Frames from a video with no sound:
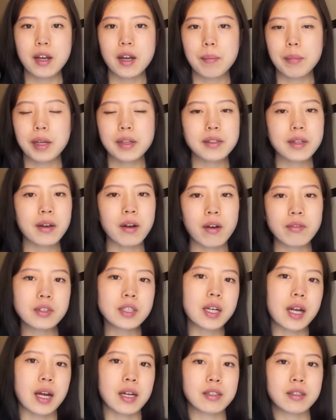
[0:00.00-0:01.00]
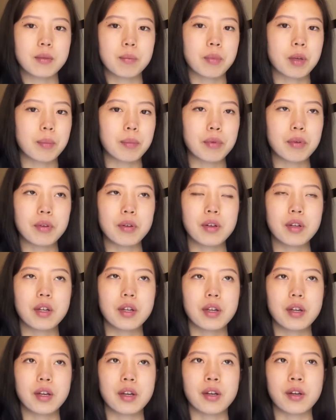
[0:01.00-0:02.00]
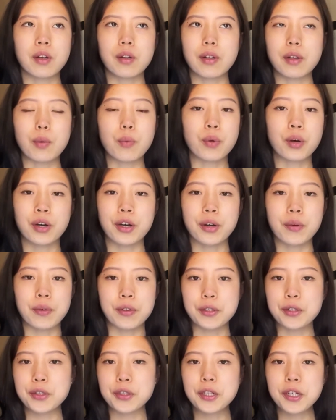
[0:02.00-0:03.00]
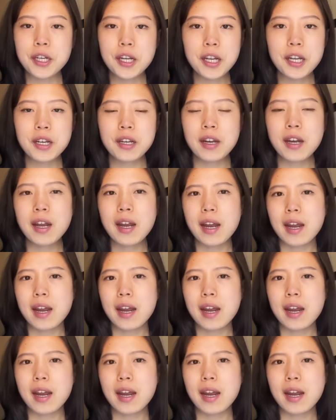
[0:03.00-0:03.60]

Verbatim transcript: Because I often ask people you know, like, what are you interested in?